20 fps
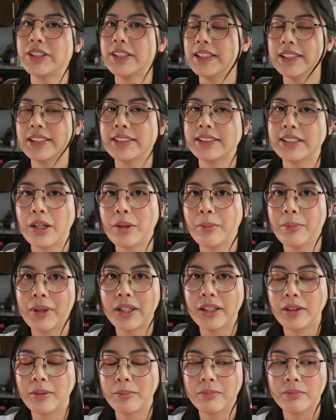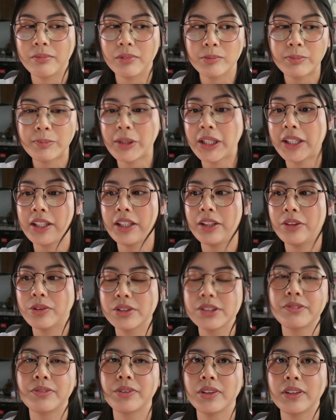didn't set up any monthly
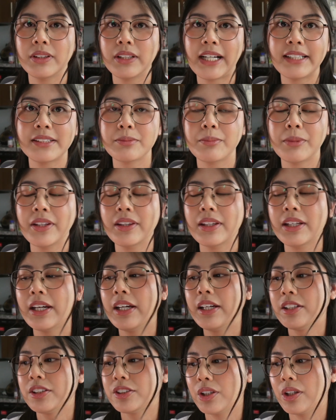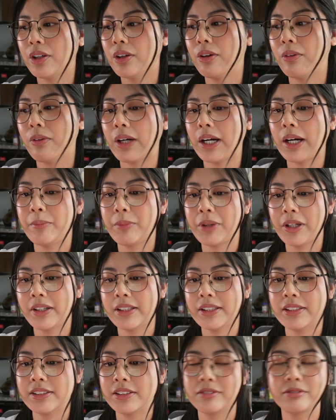goals for last month, so I'm not
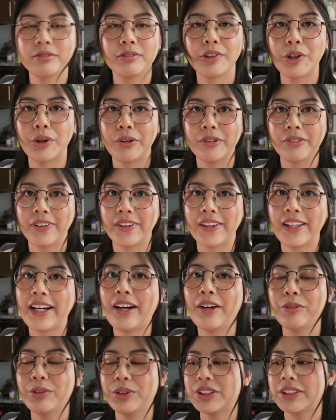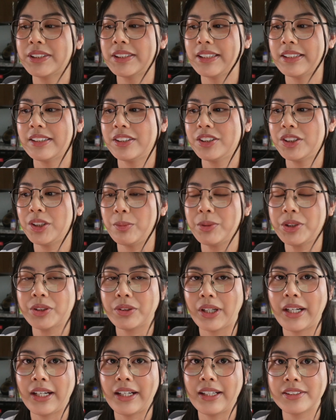gonna go over that. We're just gonna jump
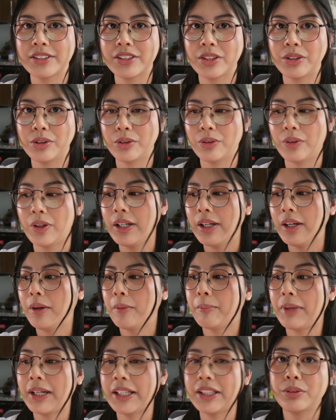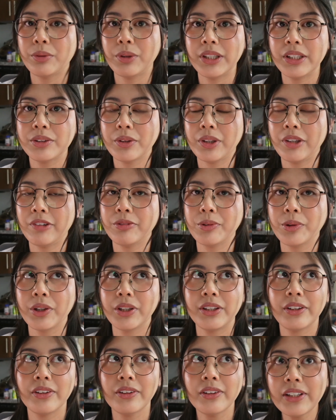straight into my 2024
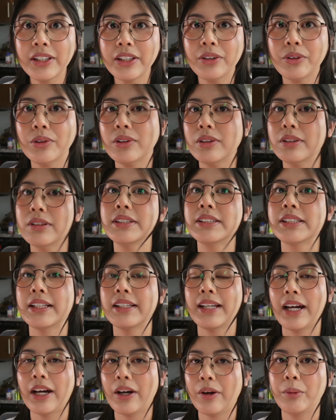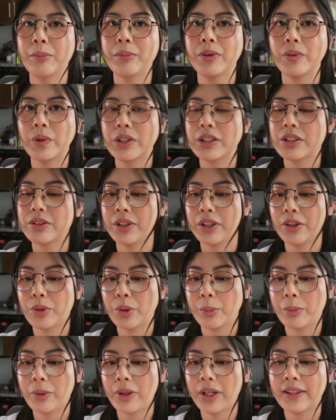yearly goals and how I'm going to
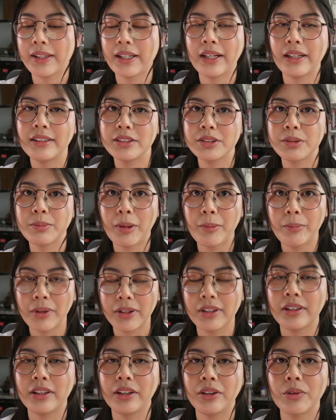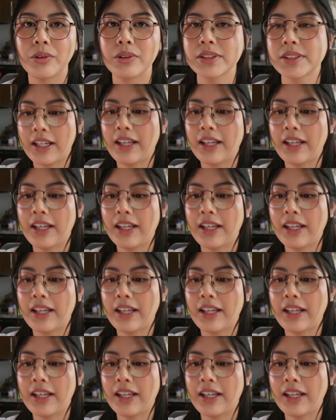incorporate that into my monthly goals.